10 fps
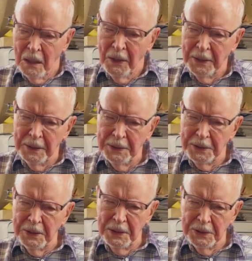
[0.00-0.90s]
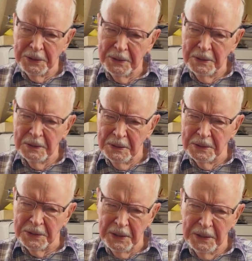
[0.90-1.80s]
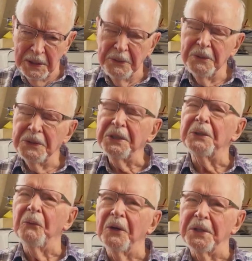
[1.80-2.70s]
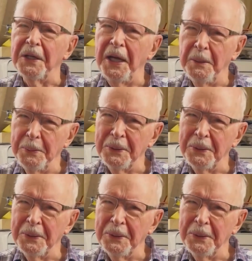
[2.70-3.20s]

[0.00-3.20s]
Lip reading: it's interesting what happened